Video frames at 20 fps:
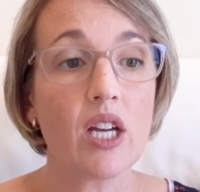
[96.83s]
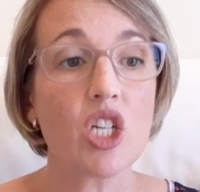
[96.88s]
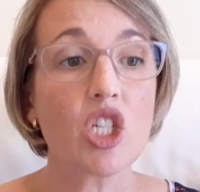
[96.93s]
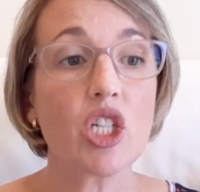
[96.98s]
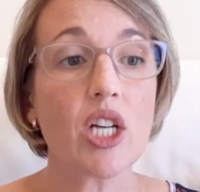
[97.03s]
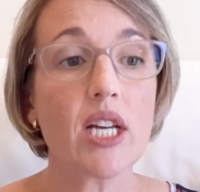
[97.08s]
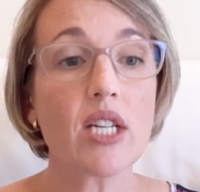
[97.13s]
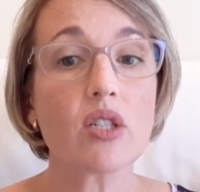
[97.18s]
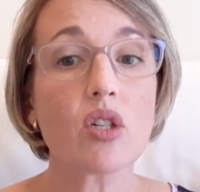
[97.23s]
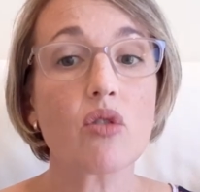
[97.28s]

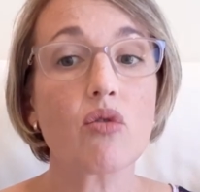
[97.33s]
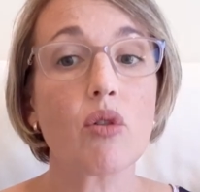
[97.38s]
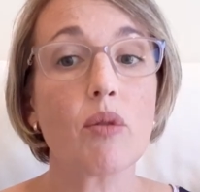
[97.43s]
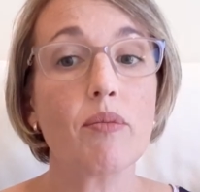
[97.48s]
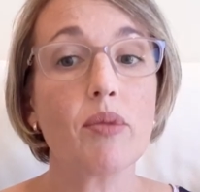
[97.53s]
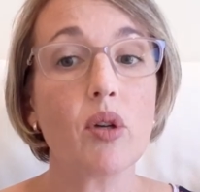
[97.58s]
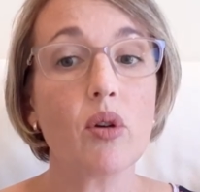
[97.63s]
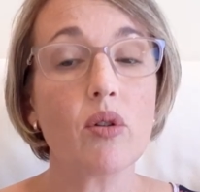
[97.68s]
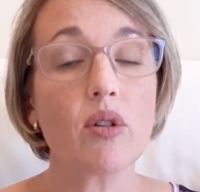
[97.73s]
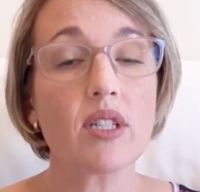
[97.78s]
Jesus
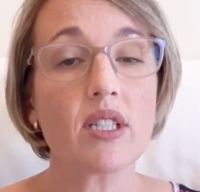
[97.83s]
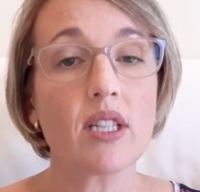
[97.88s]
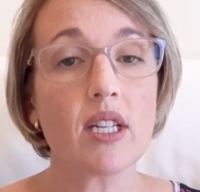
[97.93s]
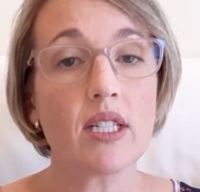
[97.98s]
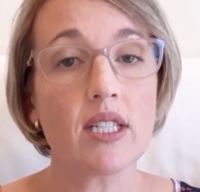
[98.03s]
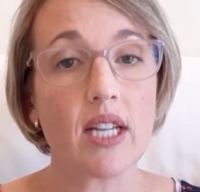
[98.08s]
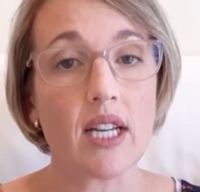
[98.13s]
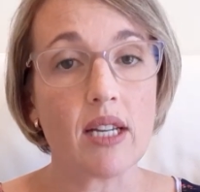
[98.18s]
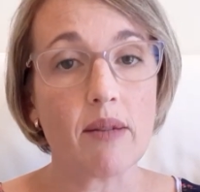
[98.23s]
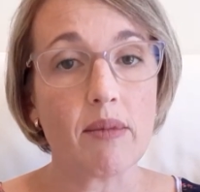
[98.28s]
rebukes the
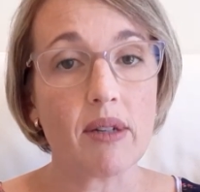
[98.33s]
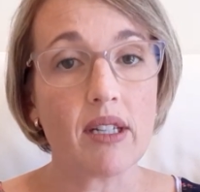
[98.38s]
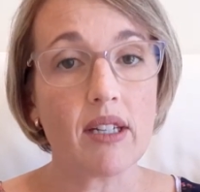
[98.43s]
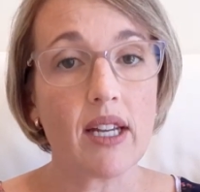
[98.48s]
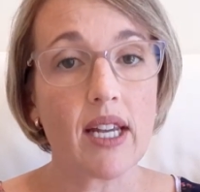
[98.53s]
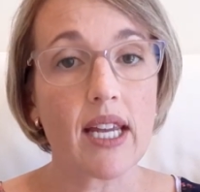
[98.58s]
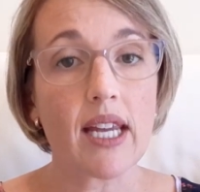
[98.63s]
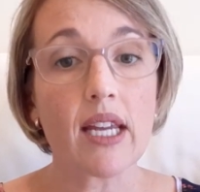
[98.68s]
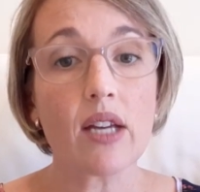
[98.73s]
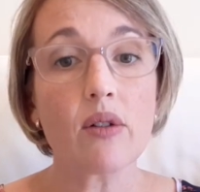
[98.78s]
demon,
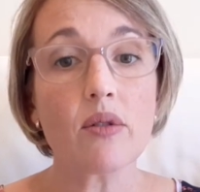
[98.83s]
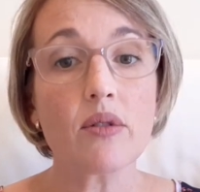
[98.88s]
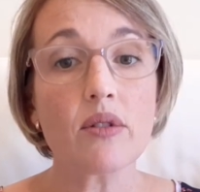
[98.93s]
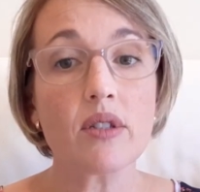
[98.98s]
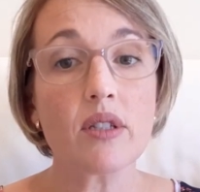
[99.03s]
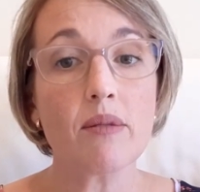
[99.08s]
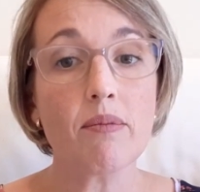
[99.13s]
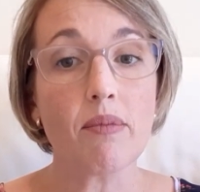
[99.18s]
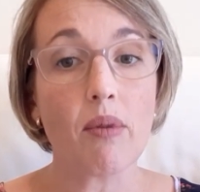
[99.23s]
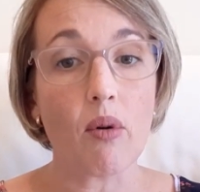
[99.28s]
heals
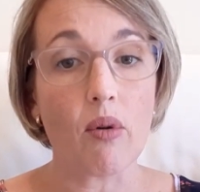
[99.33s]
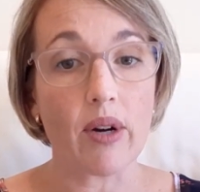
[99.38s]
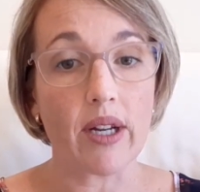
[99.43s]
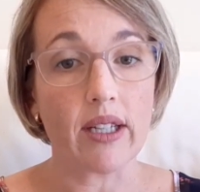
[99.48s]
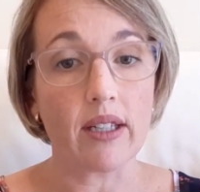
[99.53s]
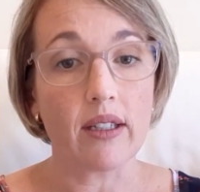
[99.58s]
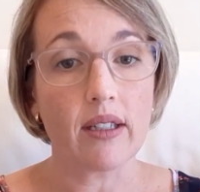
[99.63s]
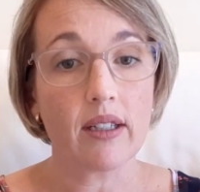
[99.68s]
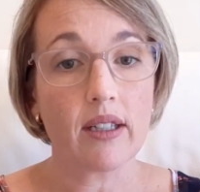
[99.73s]
the boy,